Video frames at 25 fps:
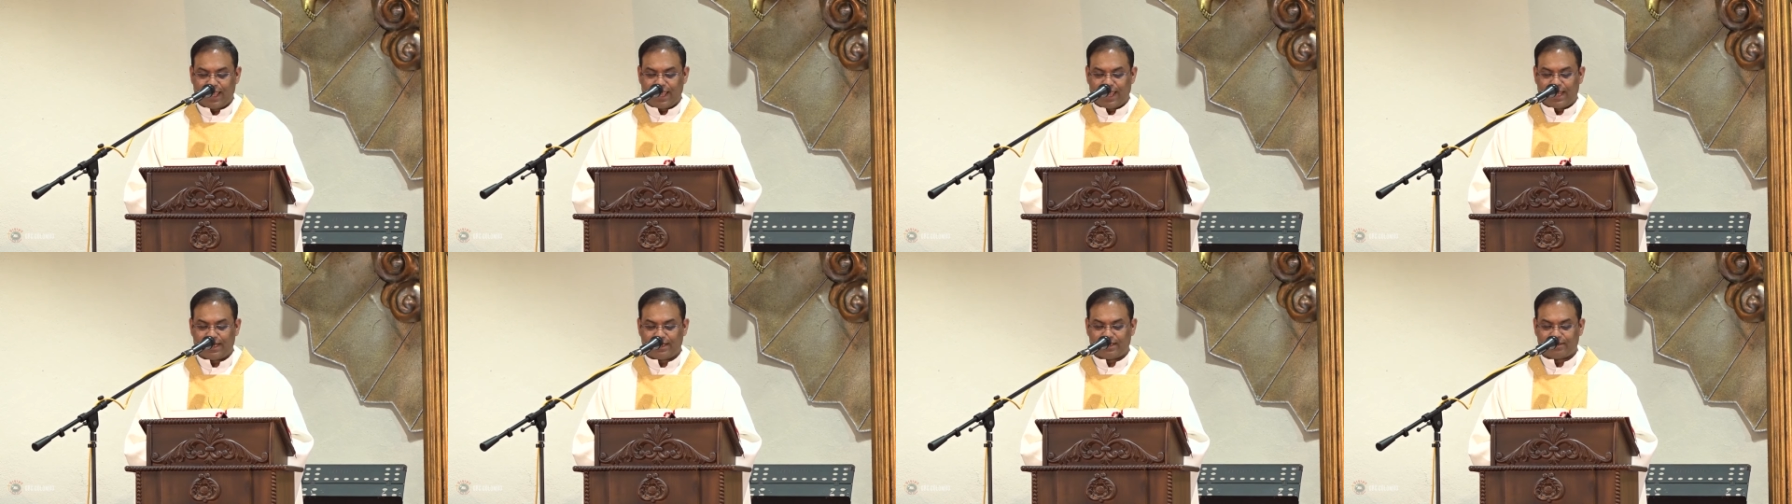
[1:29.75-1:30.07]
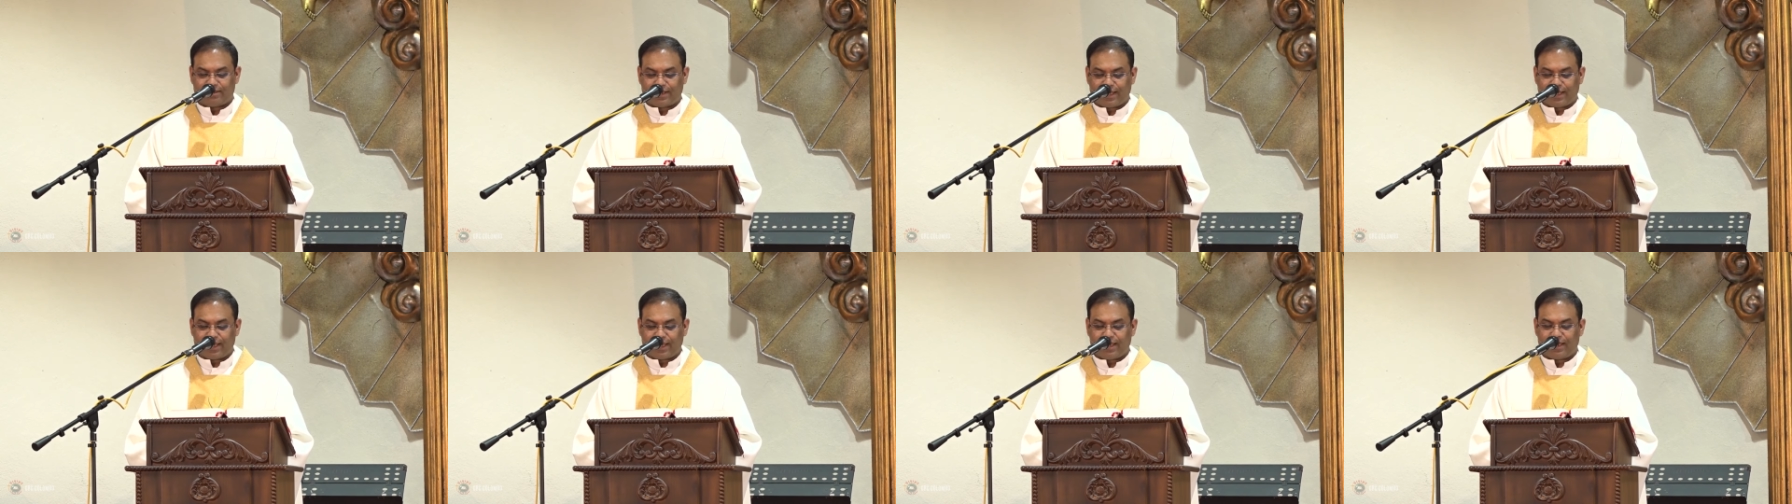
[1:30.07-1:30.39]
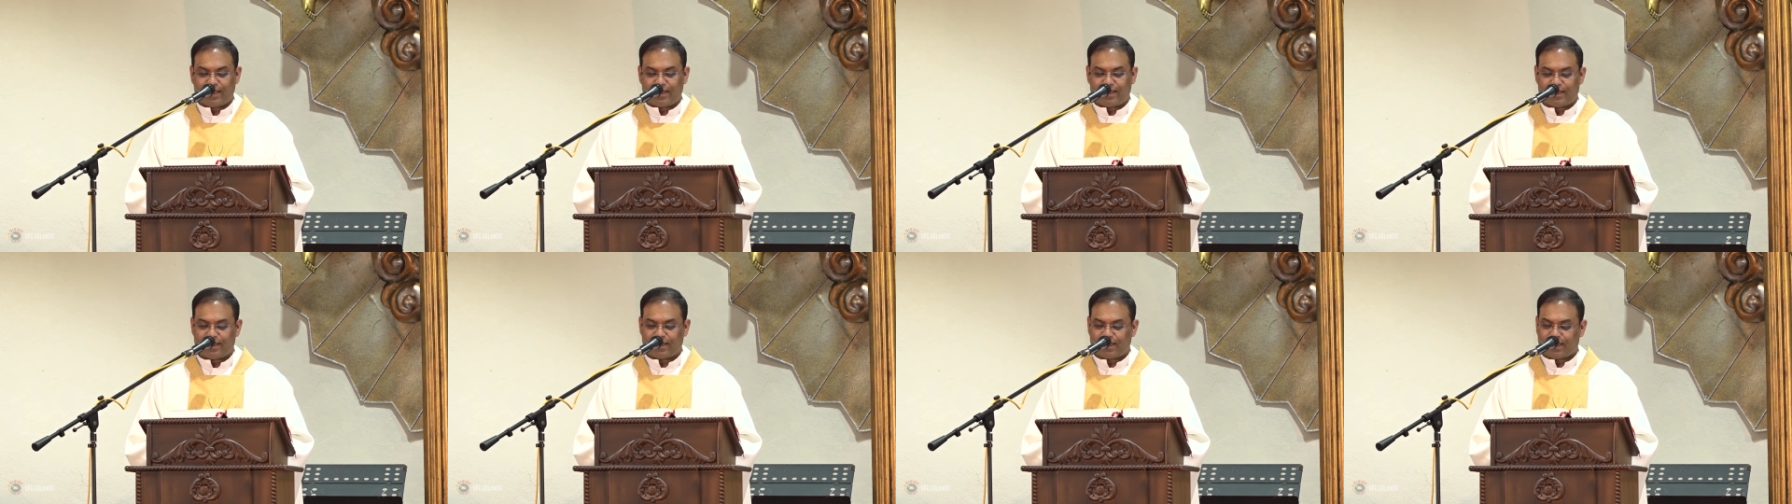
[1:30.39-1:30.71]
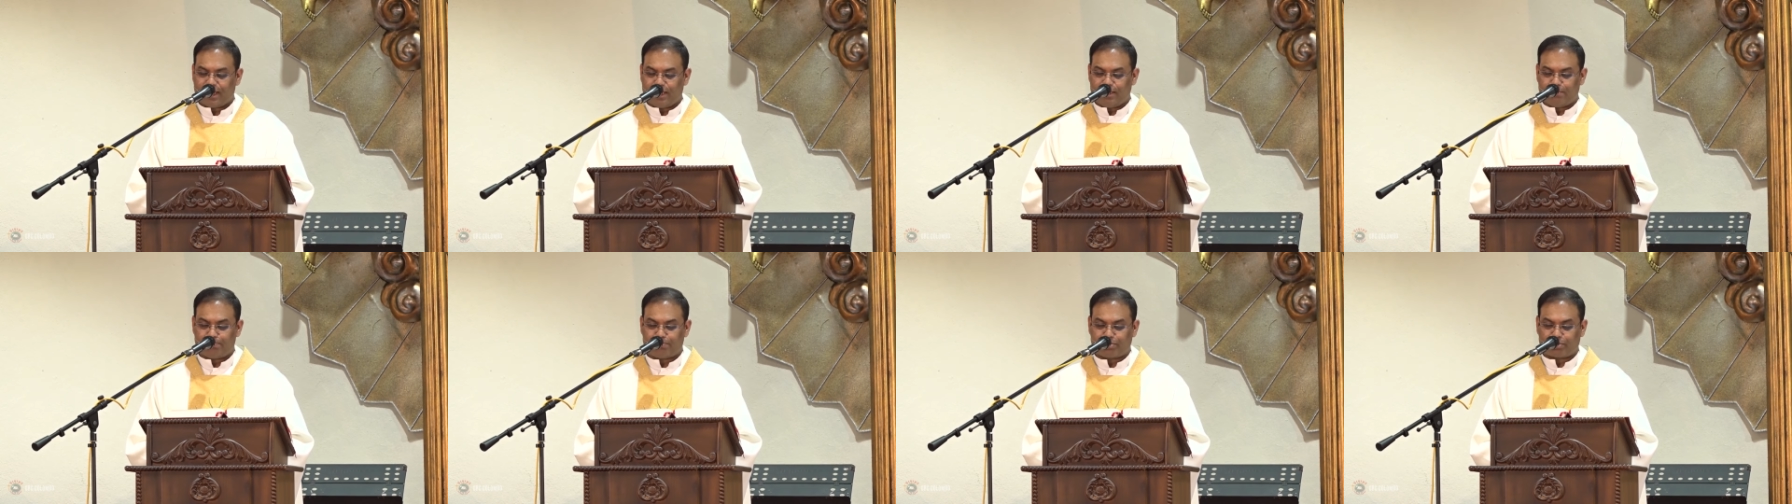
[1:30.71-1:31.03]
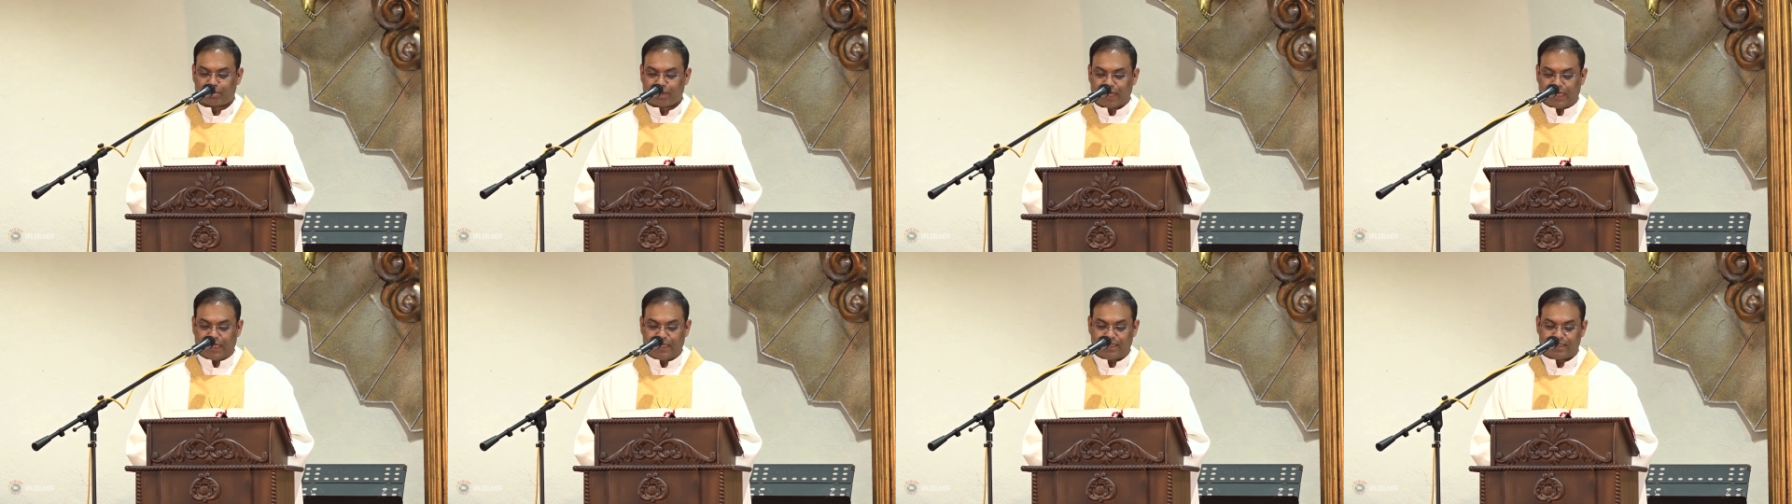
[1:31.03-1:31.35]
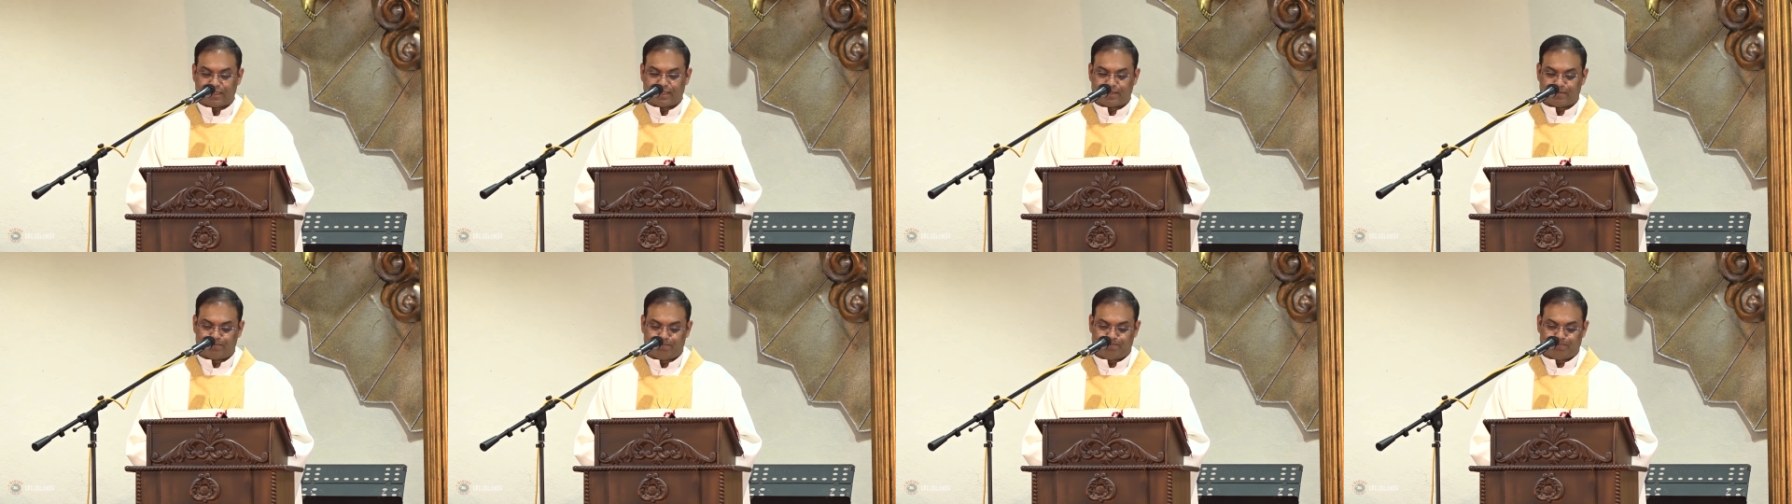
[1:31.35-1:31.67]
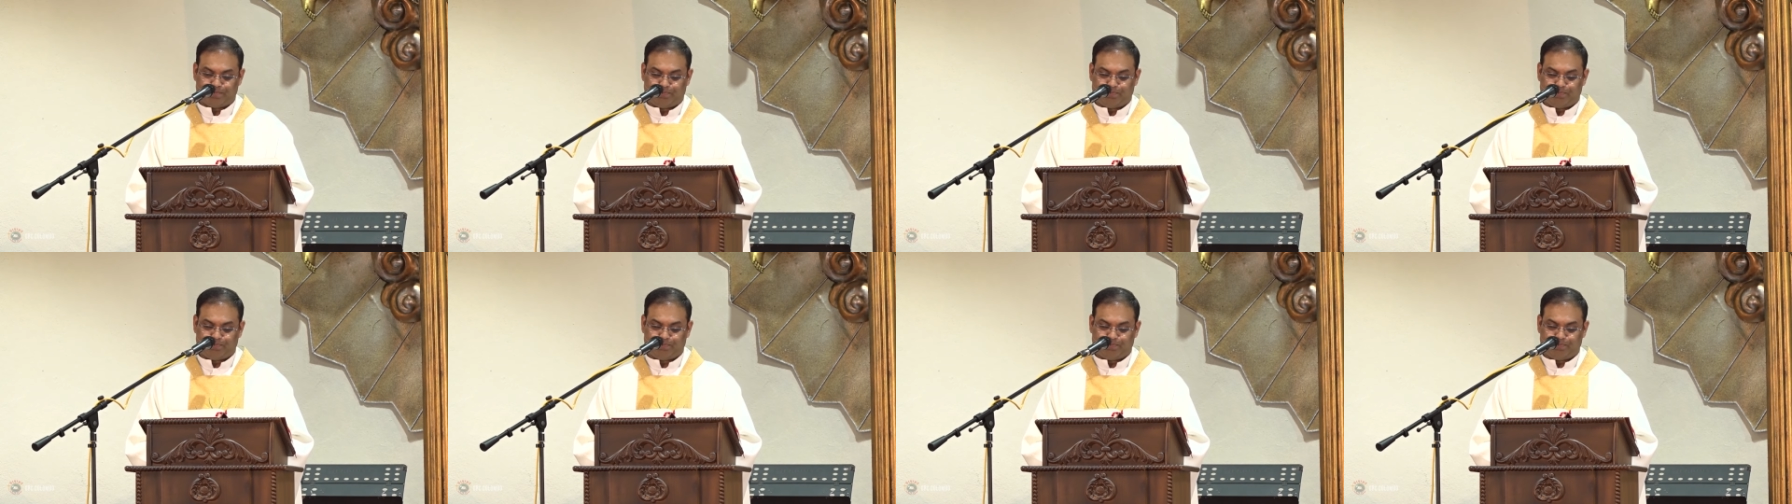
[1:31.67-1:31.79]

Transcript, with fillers: and there he prayed.